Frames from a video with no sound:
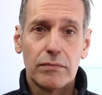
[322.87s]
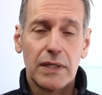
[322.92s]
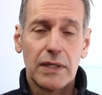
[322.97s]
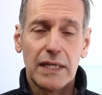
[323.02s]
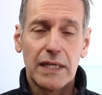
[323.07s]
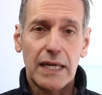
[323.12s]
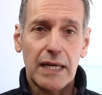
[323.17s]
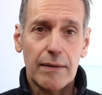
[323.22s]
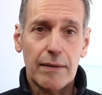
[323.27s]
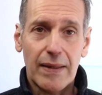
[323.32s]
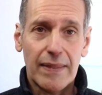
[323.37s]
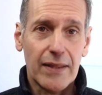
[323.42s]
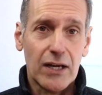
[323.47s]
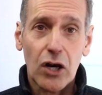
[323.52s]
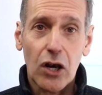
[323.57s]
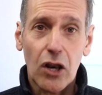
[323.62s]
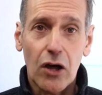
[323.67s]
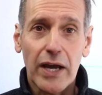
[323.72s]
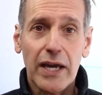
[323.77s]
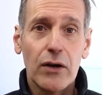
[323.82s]
and the
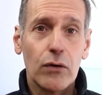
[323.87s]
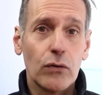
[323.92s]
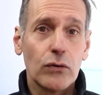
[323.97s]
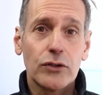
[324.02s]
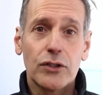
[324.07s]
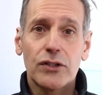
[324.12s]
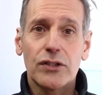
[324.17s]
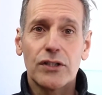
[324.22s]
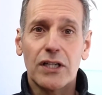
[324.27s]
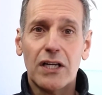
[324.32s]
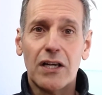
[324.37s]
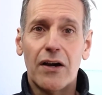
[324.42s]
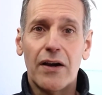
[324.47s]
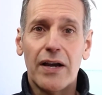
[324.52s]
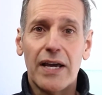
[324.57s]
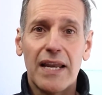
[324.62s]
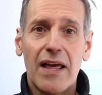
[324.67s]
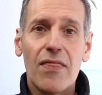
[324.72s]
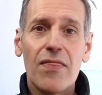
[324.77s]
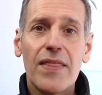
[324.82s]
client, or just the
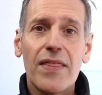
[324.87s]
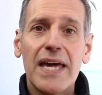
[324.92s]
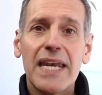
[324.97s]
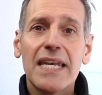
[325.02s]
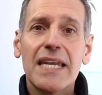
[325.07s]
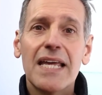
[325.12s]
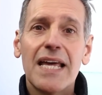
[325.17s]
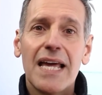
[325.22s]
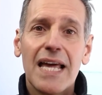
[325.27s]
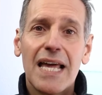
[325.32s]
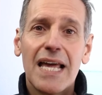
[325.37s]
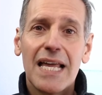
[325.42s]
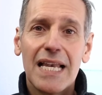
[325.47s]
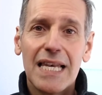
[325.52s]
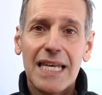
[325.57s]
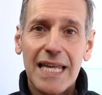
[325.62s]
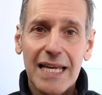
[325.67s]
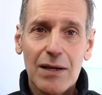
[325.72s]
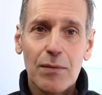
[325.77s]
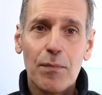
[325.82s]
client, and then
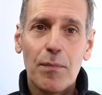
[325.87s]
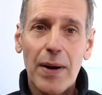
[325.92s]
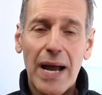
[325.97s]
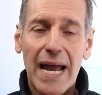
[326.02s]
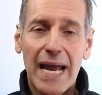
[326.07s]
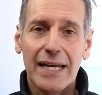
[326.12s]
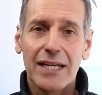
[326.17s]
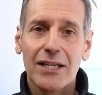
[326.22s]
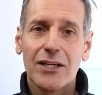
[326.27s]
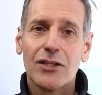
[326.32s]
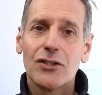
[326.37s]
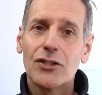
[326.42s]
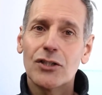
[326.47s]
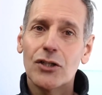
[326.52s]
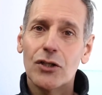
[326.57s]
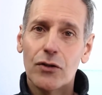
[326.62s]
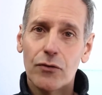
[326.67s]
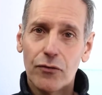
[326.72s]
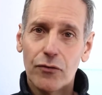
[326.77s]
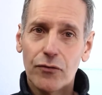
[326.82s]
link back to
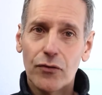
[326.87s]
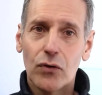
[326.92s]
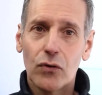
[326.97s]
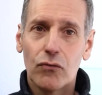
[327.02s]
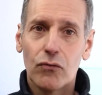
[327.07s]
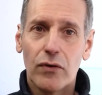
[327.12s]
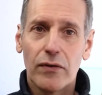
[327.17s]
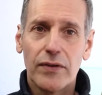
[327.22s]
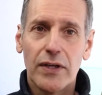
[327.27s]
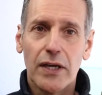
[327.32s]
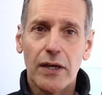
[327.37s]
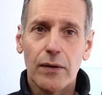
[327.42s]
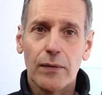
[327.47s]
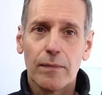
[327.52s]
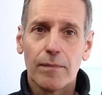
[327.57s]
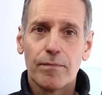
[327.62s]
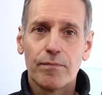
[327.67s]
the full review.